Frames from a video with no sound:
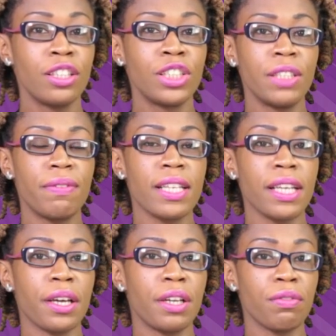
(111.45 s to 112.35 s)
Chief
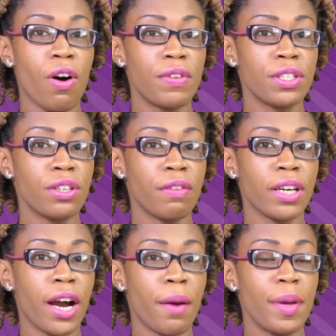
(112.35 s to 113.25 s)
Executive Officer of the
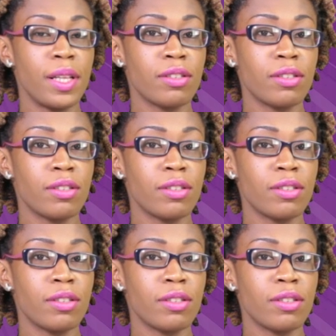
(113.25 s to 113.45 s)
Caribbean